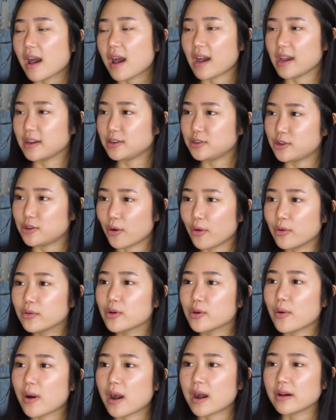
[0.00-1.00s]
I don't
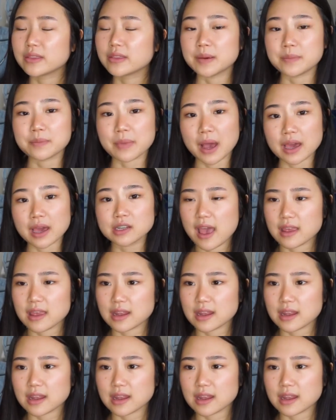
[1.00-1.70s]
know how they managed,